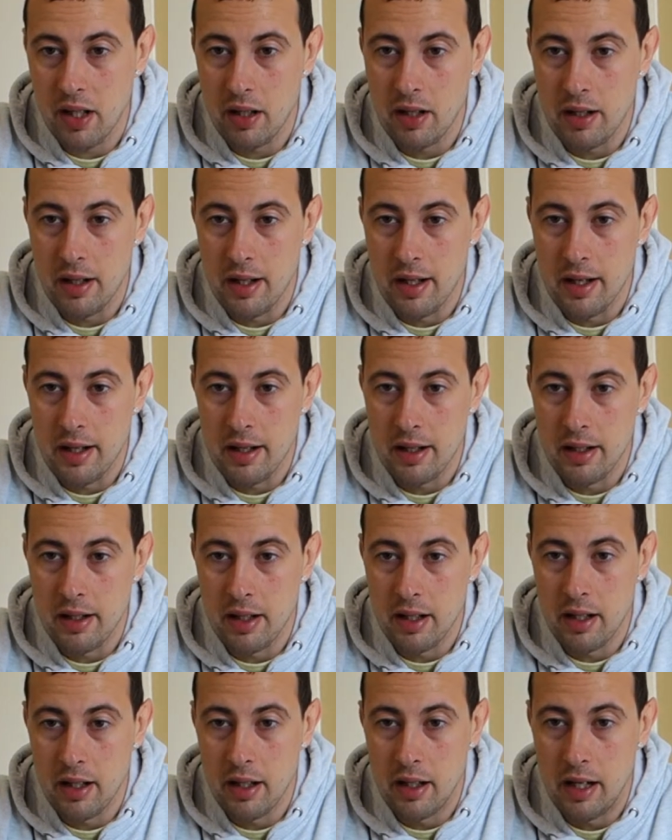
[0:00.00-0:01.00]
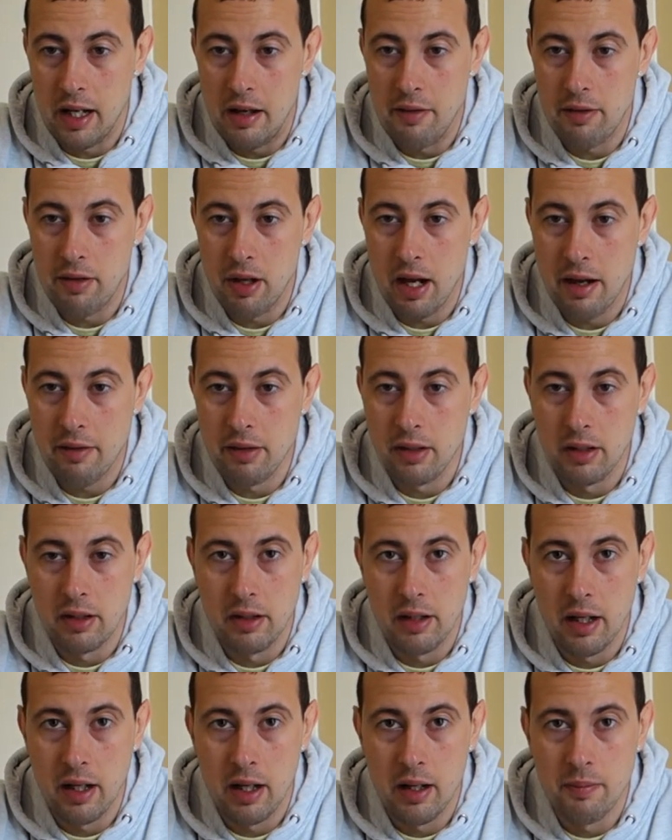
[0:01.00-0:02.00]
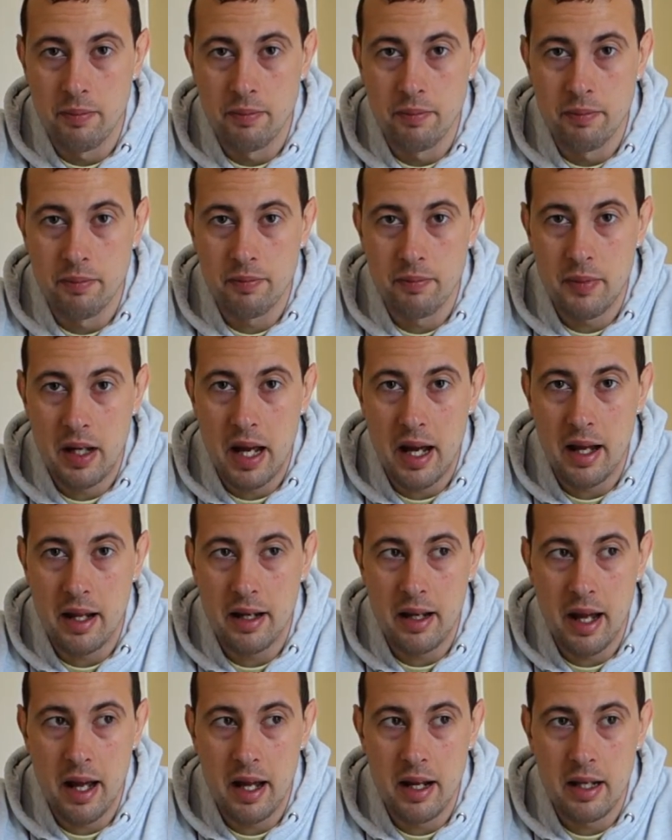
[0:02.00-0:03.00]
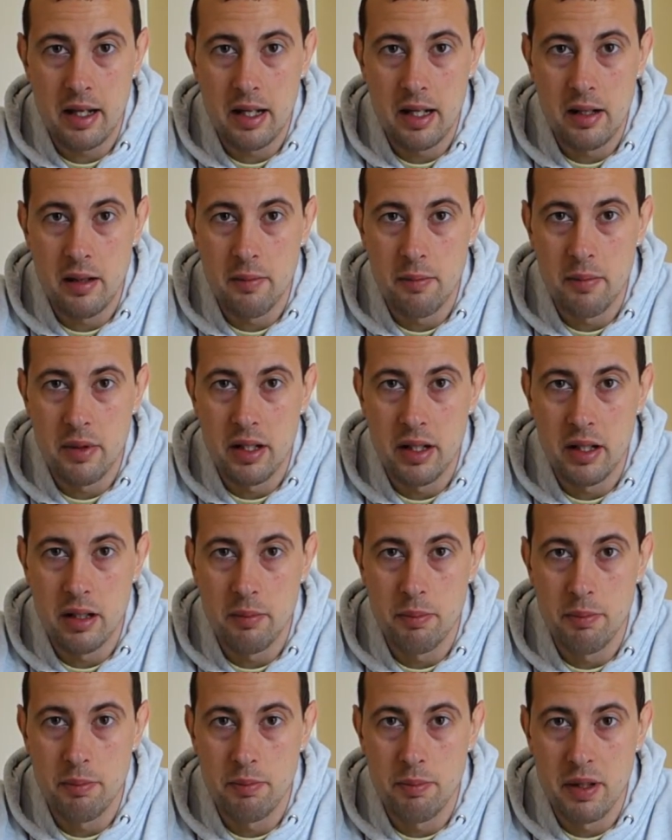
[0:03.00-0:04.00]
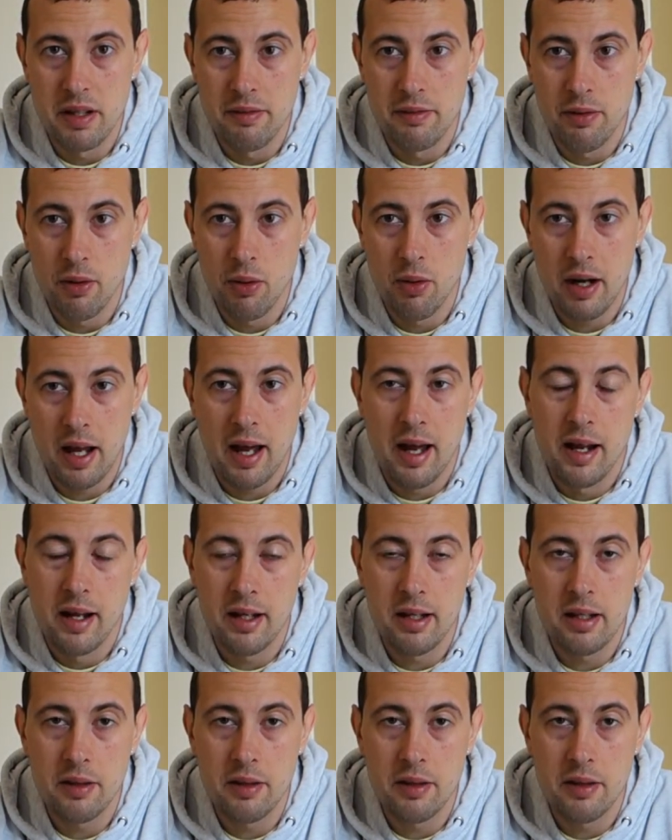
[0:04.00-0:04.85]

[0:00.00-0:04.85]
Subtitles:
And if you haven't had any meal beforehand